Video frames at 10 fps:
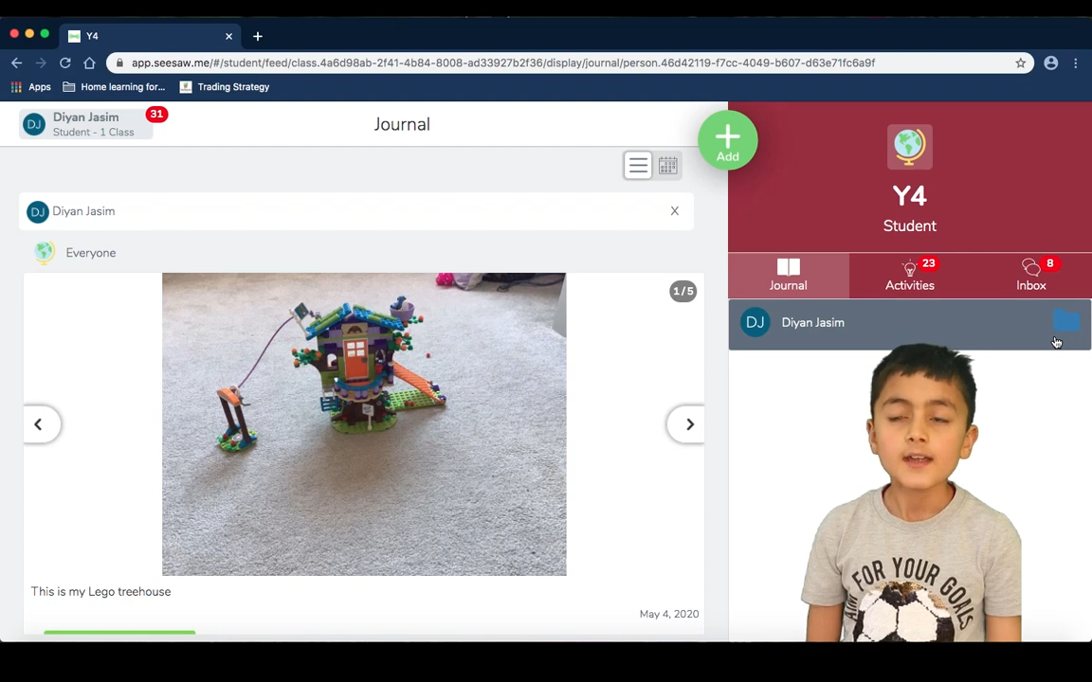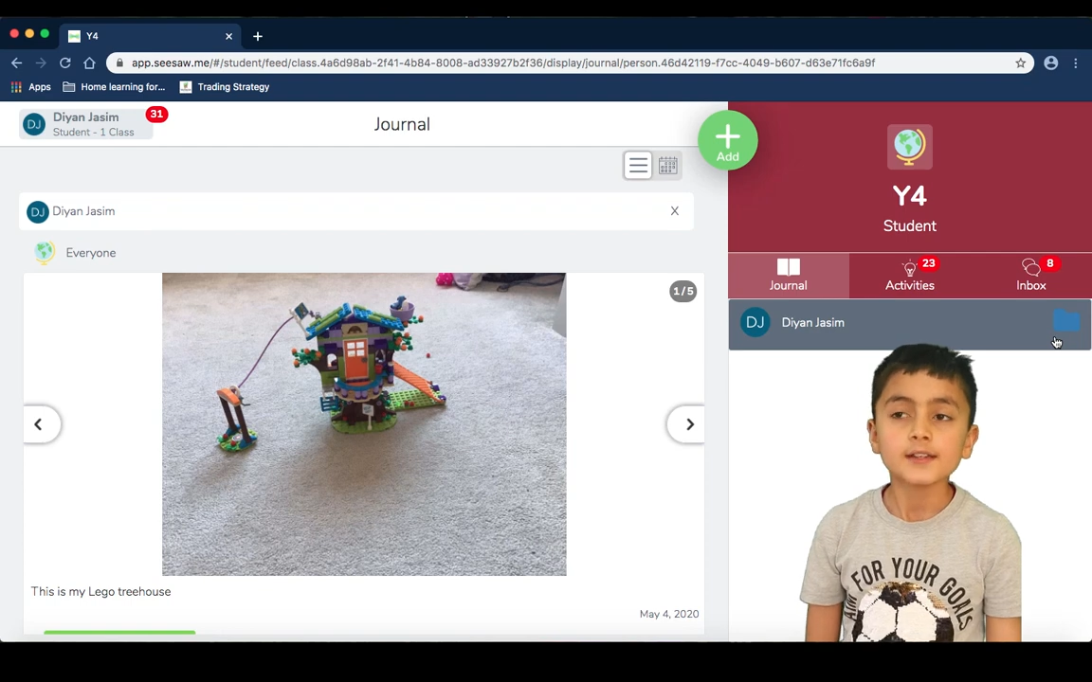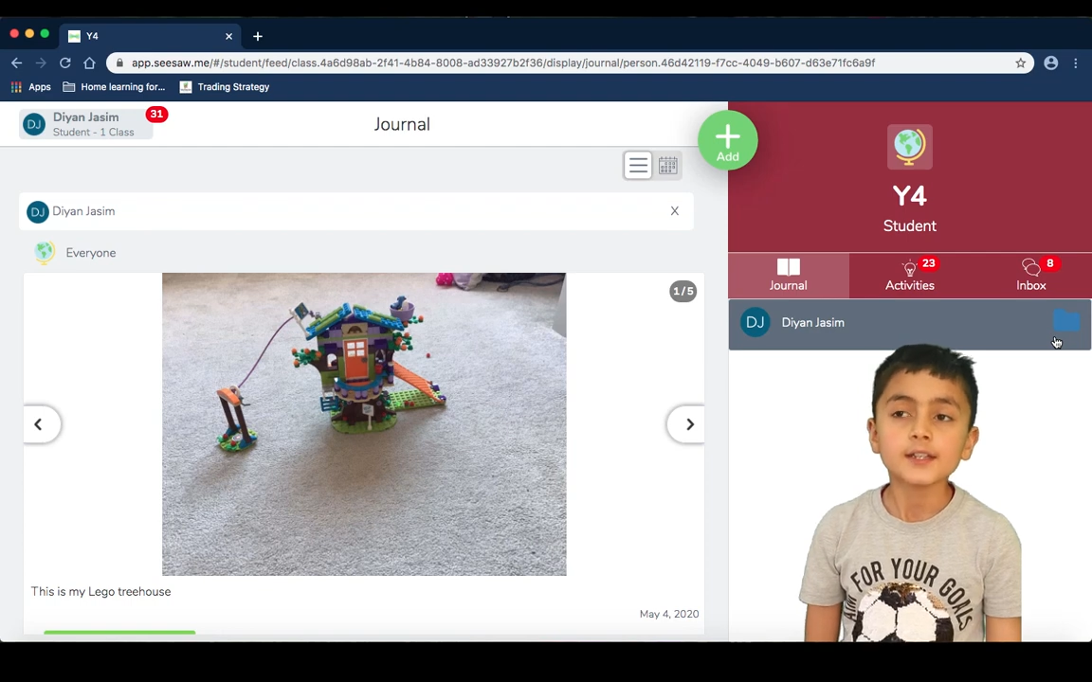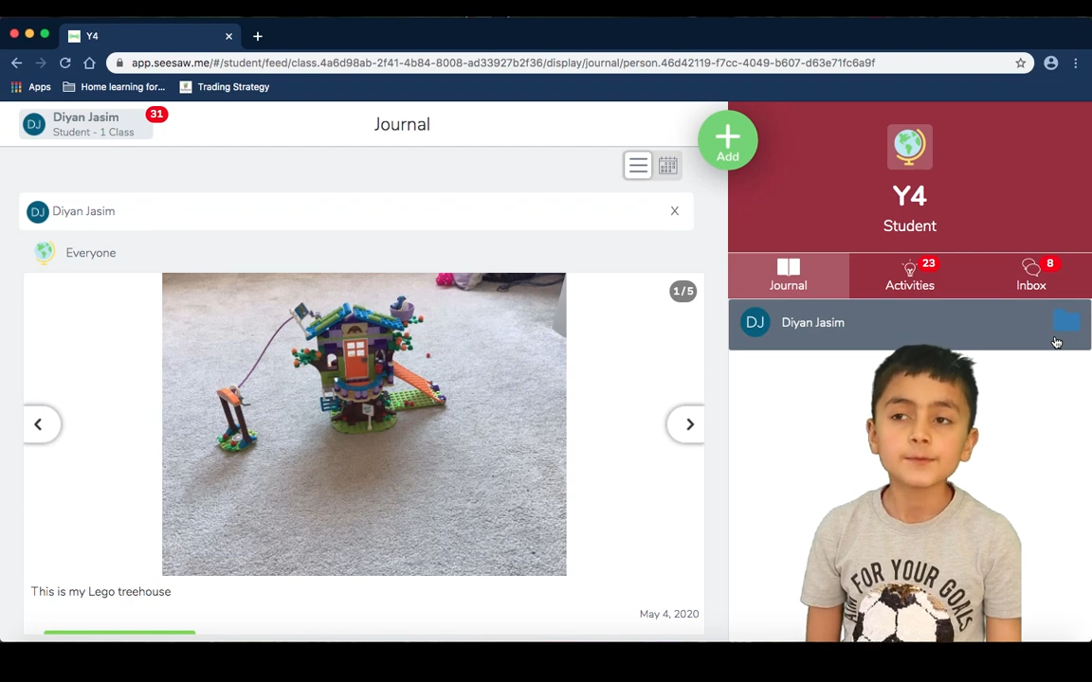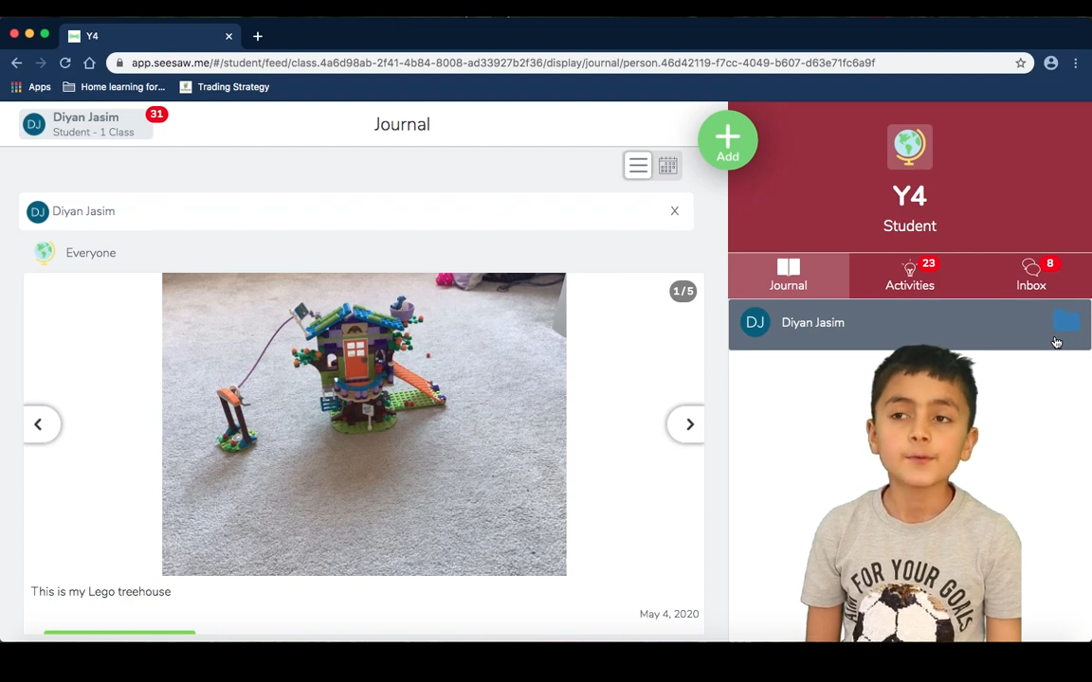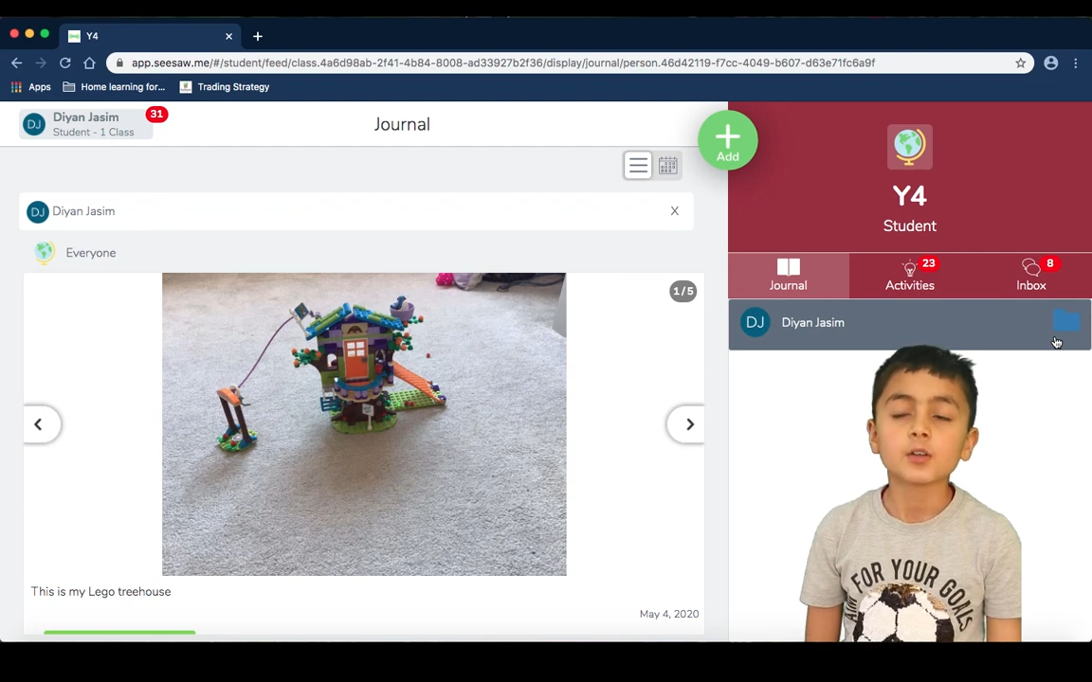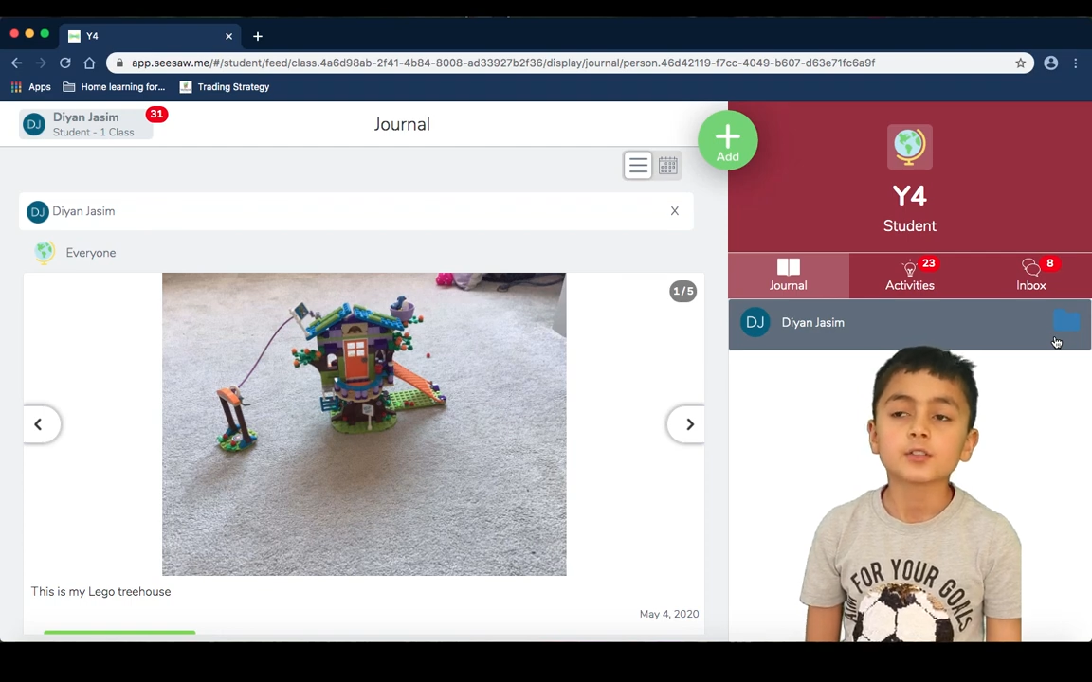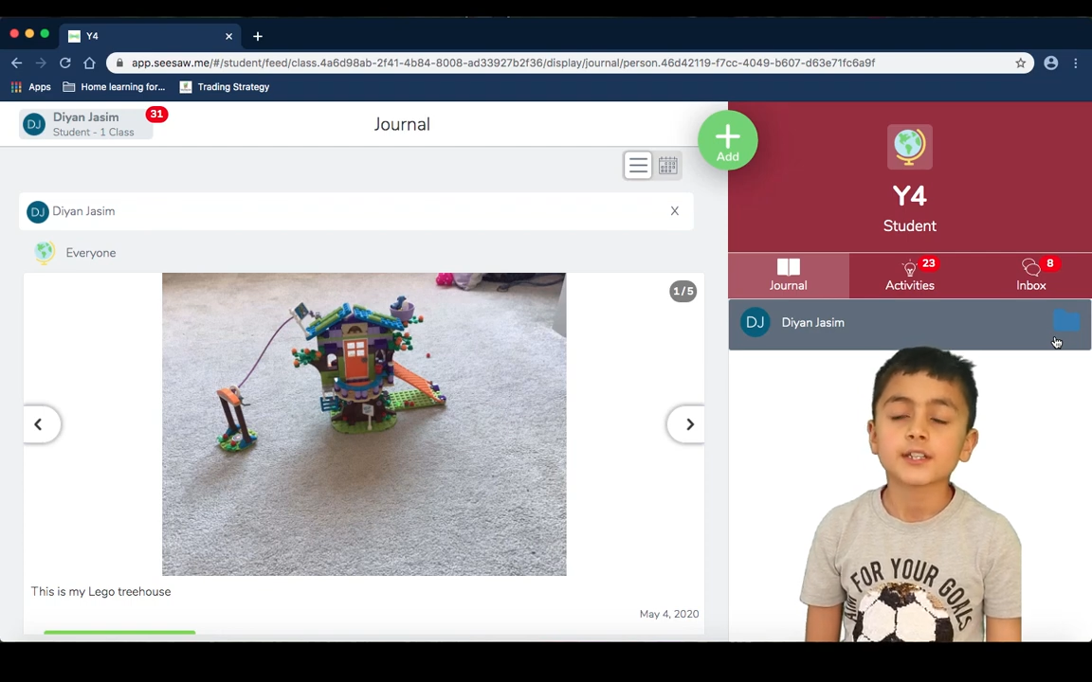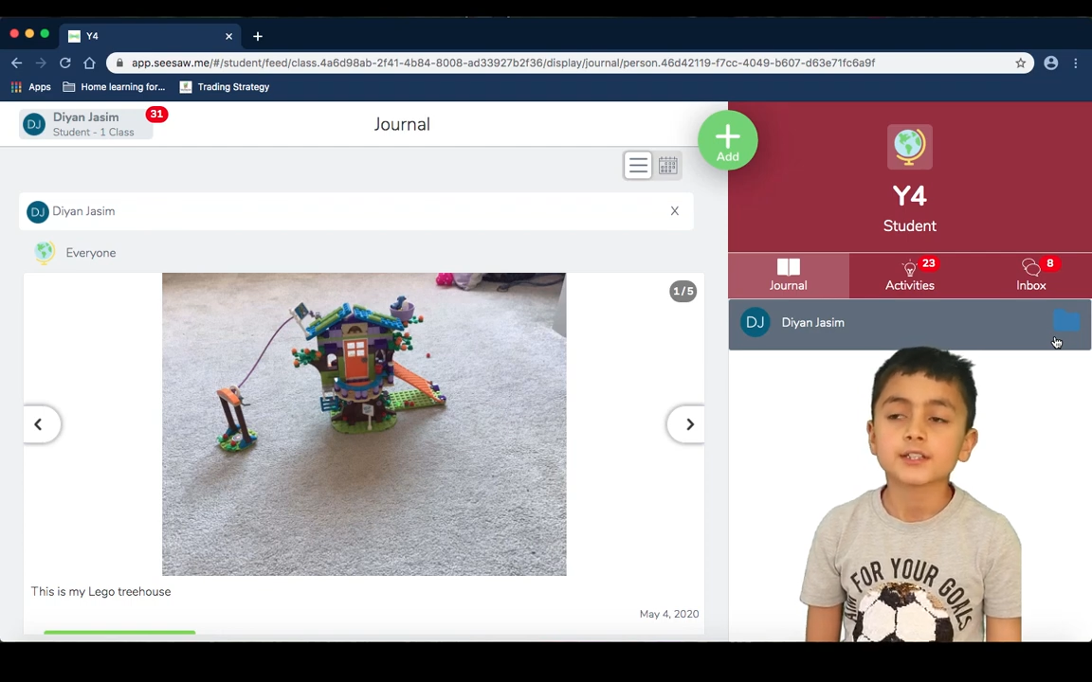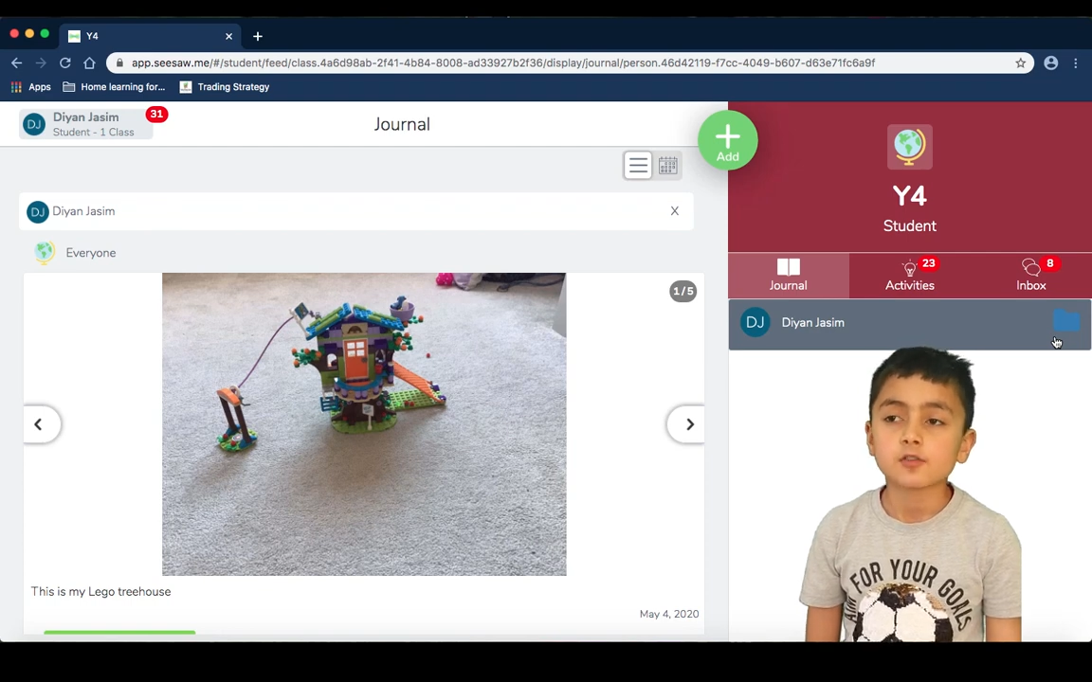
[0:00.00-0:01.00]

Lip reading: This folder is